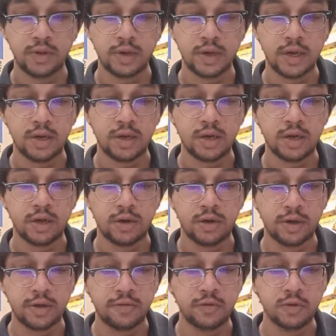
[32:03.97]
And
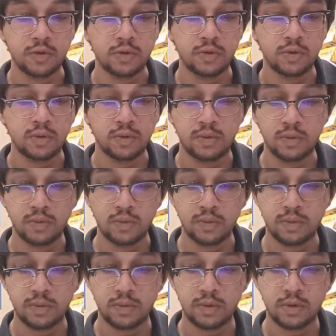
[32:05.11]
if you
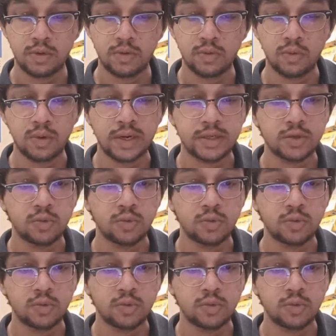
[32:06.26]
would like